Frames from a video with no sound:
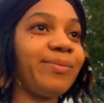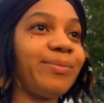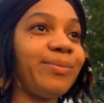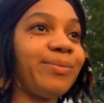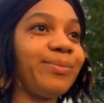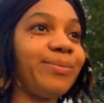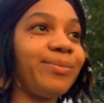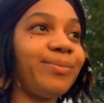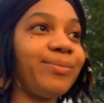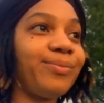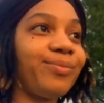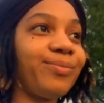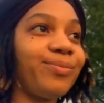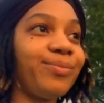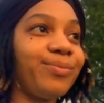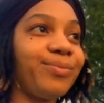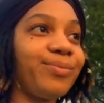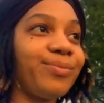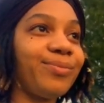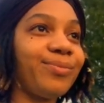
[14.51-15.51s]

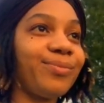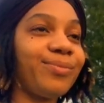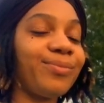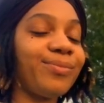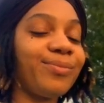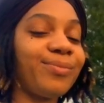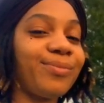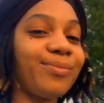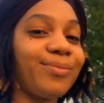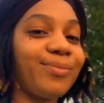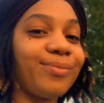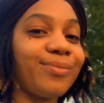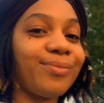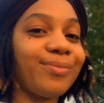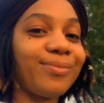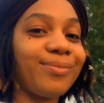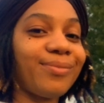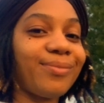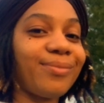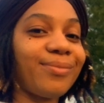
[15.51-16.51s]

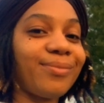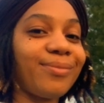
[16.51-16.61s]
No one is speaking in this clip.